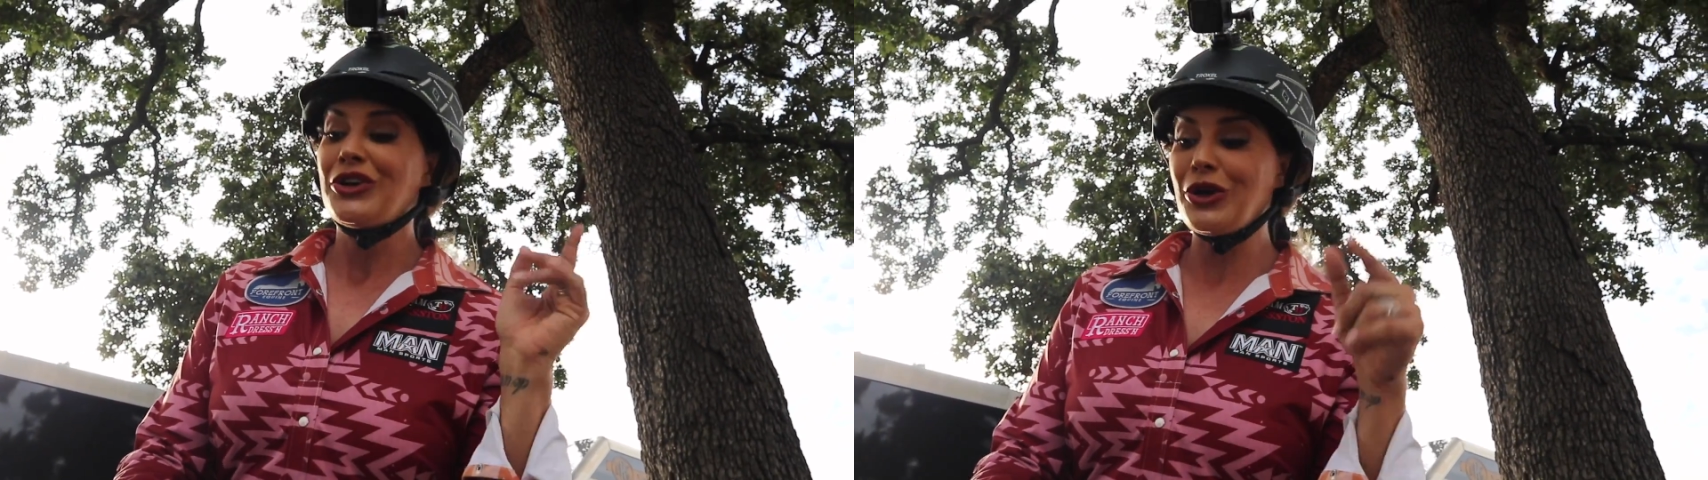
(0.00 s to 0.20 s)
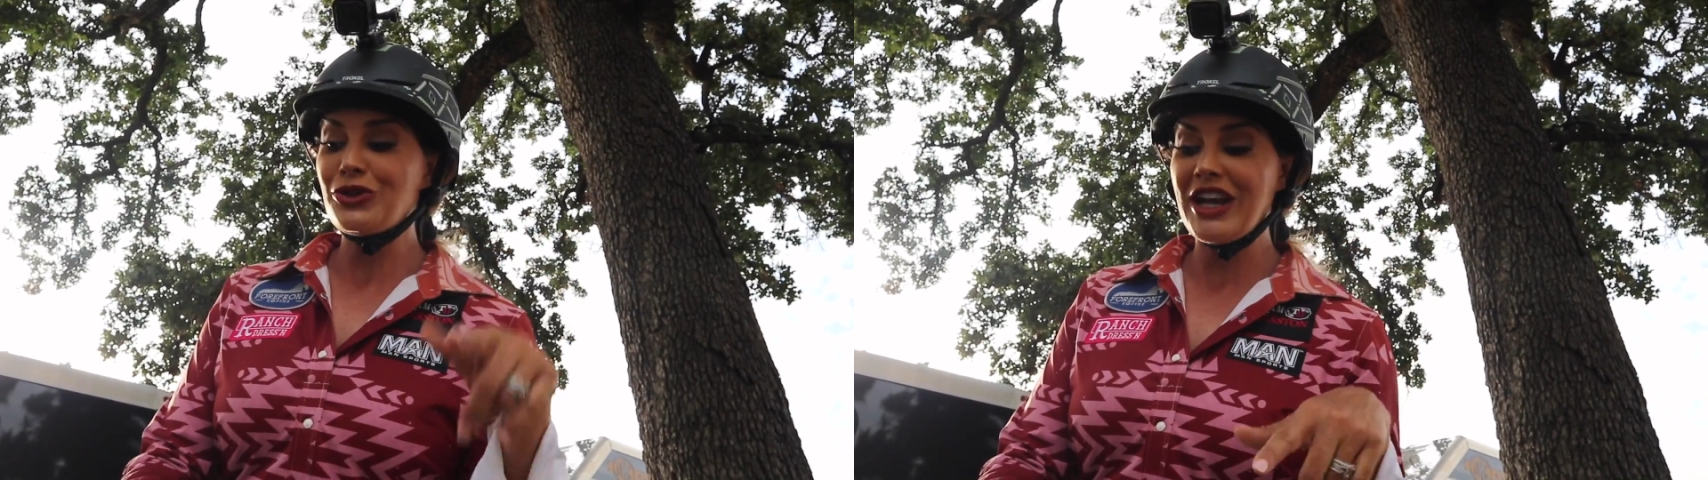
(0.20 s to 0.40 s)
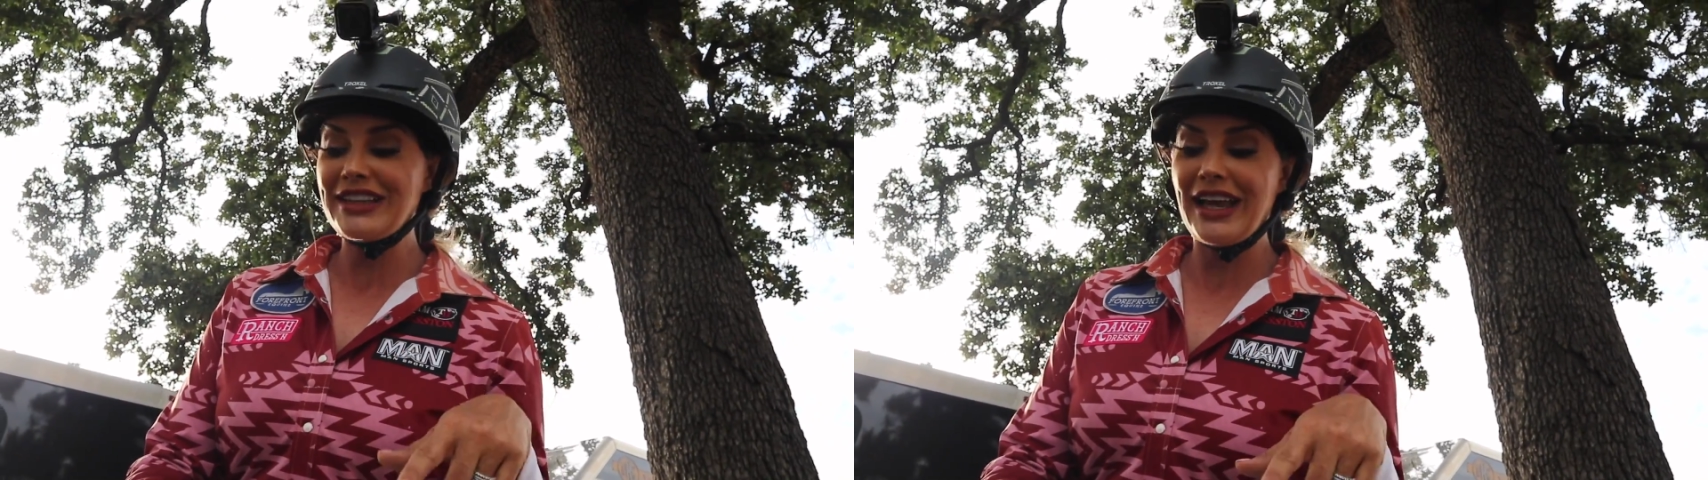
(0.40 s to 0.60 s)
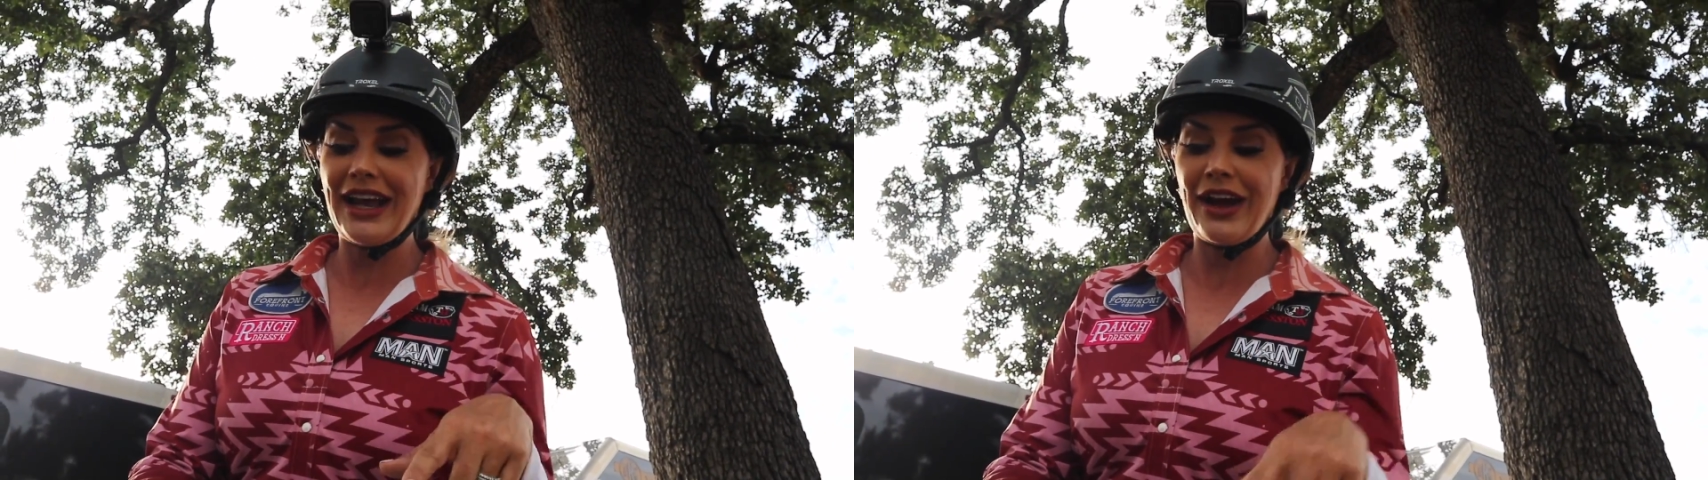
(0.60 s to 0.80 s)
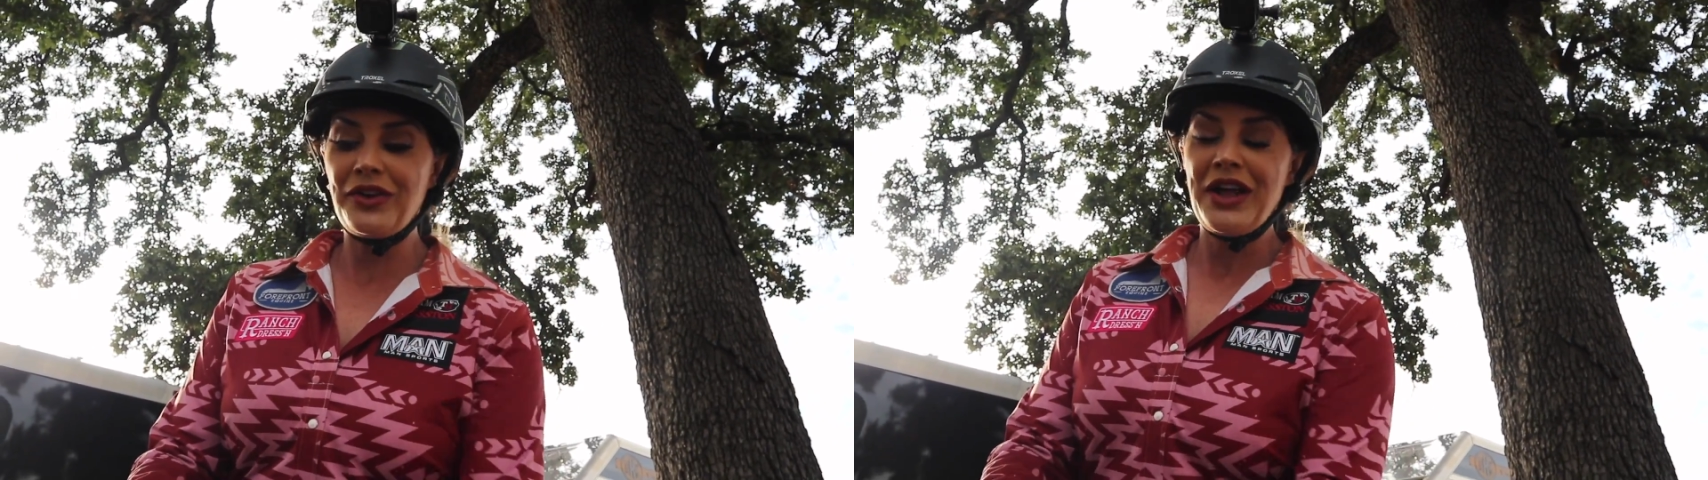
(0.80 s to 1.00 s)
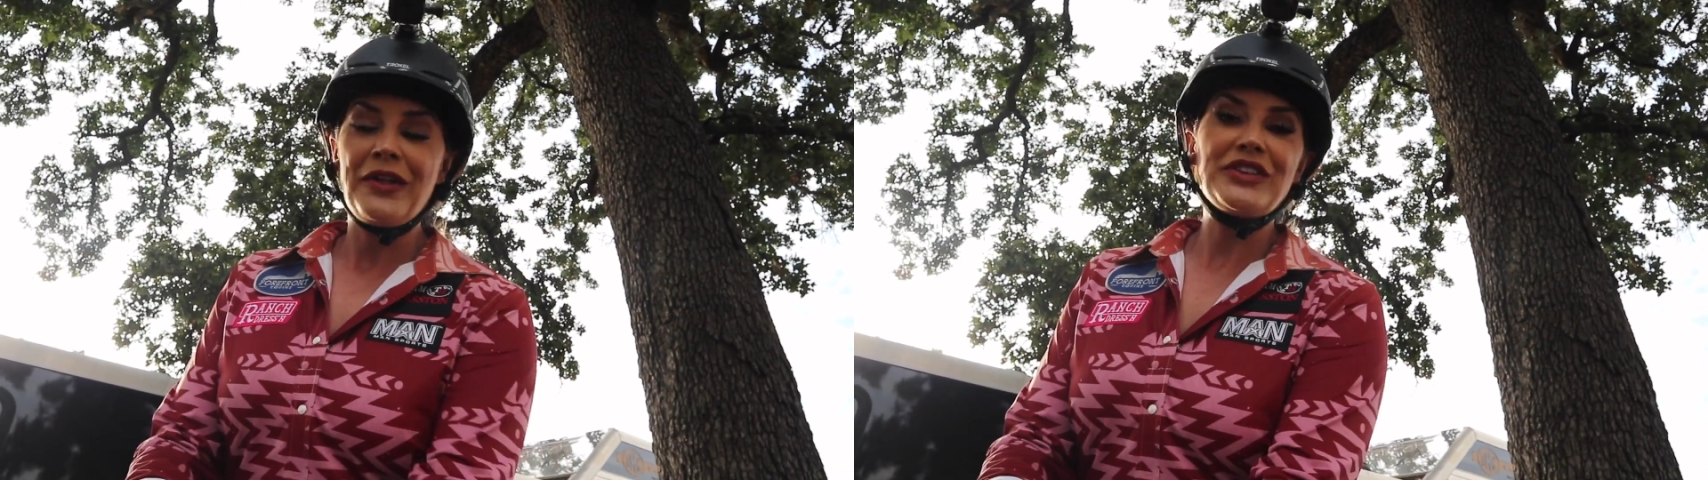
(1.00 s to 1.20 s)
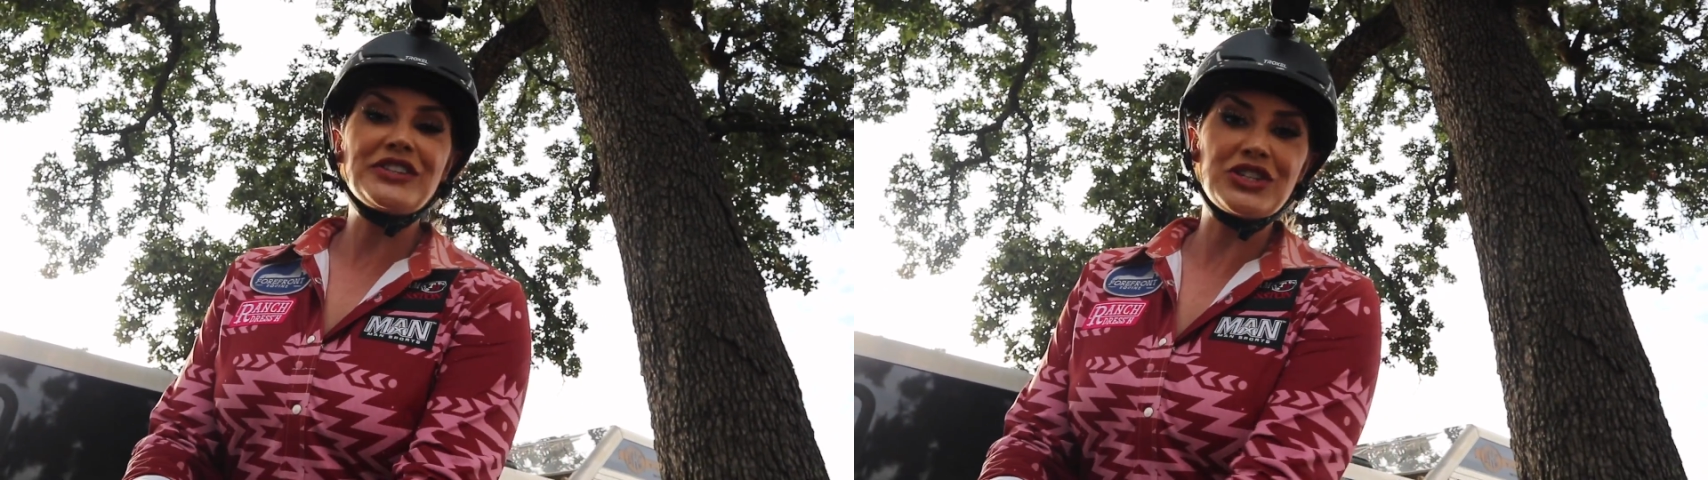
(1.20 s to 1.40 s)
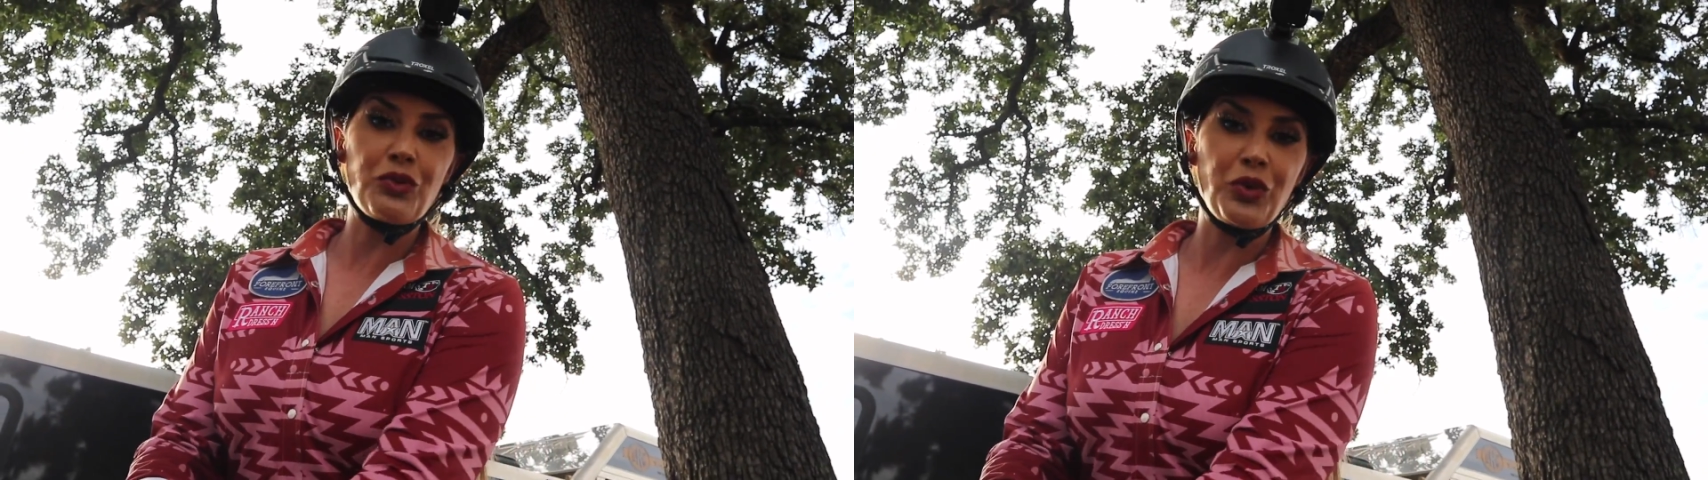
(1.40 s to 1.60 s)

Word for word: Go check that out. This is the